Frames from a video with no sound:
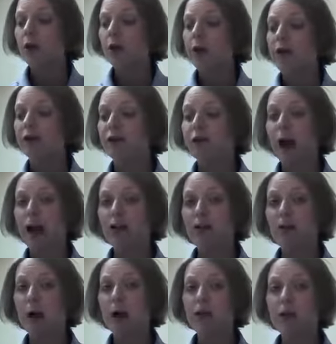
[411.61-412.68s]

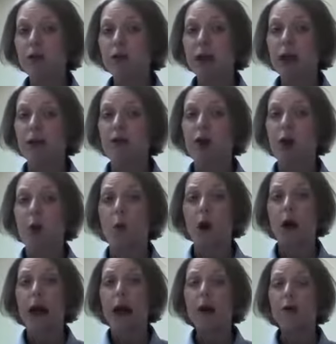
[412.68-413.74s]
refresh muscles after a
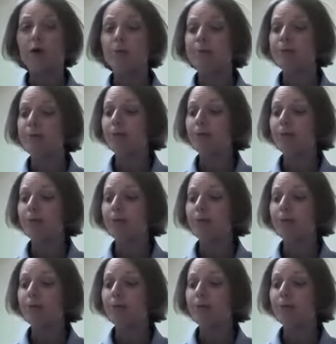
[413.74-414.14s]
workout,